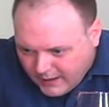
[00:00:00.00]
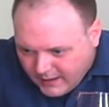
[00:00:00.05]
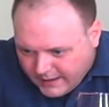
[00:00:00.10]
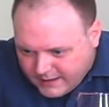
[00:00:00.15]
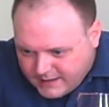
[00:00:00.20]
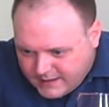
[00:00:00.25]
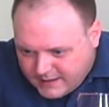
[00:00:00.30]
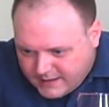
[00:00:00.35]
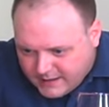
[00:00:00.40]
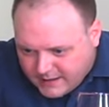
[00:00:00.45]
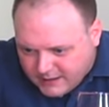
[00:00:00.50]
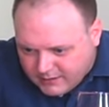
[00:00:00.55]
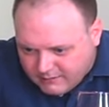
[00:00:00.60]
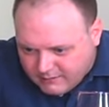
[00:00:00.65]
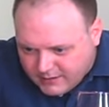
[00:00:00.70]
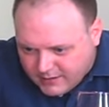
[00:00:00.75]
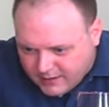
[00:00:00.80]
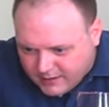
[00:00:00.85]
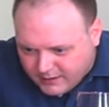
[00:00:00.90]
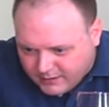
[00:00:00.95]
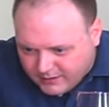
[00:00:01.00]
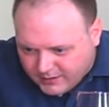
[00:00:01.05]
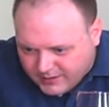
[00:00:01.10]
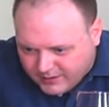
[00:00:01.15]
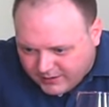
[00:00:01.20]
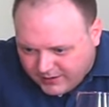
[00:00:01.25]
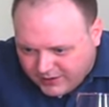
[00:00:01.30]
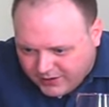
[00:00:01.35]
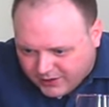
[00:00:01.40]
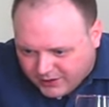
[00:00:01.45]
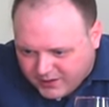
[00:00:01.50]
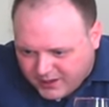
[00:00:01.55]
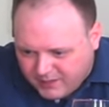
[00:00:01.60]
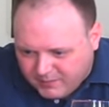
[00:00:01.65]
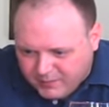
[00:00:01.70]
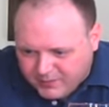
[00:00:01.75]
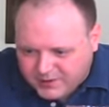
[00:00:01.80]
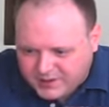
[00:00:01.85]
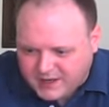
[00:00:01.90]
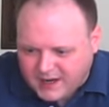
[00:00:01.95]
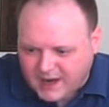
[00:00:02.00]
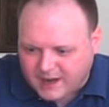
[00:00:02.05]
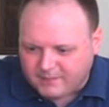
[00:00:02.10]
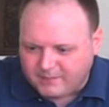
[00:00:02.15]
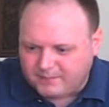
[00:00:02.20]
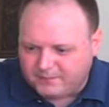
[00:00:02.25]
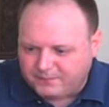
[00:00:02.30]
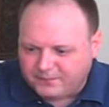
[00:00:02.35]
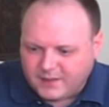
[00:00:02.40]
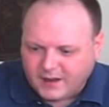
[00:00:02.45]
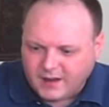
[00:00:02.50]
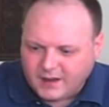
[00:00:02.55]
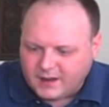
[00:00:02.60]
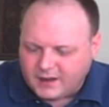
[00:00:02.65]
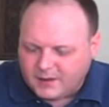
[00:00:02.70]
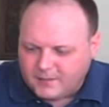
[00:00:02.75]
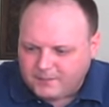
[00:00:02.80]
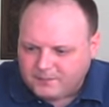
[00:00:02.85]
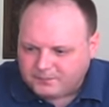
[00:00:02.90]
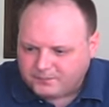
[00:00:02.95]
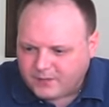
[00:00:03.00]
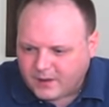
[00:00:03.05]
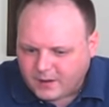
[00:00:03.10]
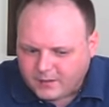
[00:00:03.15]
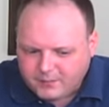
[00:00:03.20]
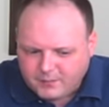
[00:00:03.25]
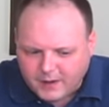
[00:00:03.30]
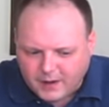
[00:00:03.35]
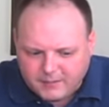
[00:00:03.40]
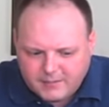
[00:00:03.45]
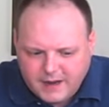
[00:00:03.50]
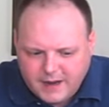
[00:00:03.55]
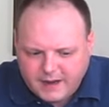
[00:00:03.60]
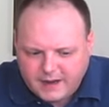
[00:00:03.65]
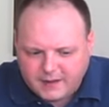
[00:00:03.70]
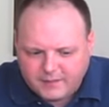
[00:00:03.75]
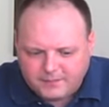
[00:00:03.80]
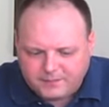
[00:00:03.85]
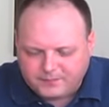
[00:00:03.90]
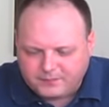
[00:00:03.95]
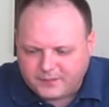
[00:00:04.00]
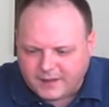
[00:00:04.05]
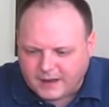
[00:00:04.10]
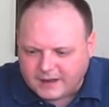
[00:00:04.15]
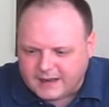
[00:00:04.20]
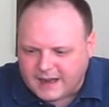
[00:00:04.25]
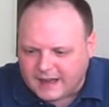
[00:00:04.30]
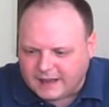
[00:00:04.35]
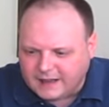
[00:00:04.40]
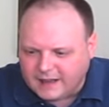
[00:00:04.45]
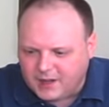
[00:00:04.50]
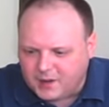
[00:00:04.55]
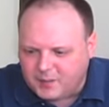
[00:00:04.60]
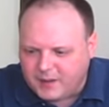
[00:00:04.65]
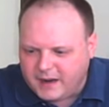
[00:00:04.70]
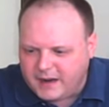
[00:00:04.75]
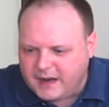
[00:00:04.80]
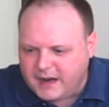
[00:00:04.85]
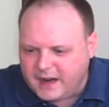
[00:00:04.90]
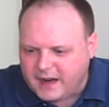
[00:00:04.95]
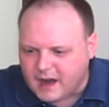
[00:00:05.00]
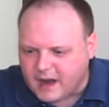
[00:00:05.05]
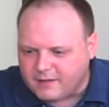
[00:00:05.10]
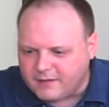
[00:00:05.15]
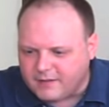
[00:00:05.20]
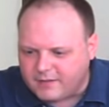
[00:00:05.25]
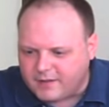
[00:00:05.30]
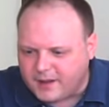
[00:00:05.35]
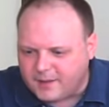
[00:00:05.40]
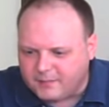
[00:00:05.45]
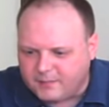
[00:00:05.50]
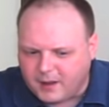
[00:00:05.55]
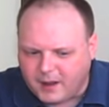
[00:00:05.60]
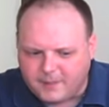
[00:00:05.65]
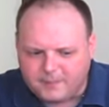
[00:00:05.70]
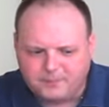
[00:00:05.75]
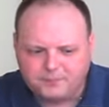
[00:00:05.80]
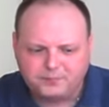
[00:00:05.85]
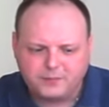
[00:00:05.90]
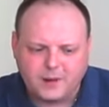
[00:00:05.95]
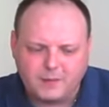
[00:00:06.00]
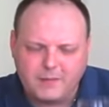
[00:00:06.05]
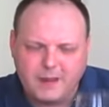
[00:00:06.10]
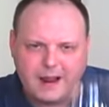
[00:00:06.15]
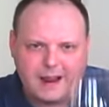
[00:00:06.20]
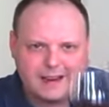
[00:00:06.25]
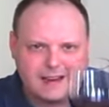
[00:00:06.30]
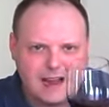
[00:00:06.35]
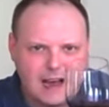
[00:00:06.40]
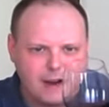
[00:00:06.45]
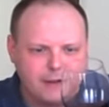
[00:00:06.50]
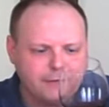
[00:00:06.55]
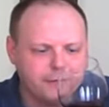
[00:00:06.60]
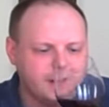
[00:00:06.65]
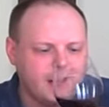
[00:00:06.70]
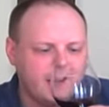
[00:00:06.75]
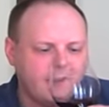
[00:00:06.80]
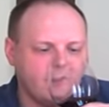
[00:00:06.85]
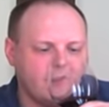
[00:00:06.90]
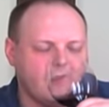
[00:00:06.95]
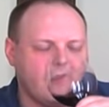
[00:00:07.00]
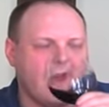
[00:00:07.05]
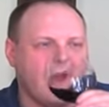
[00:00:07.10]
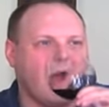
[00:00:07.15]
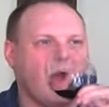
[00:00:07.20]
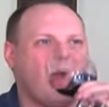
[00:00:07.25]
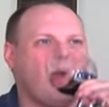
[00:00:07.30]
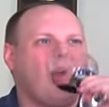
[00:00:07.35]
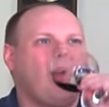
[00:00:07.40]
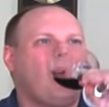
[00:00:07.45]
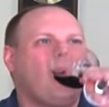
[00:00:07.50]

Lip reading: I don't know. It's only 13%. But I got a little bit of heat off of it. But yeah, I got a flavor that...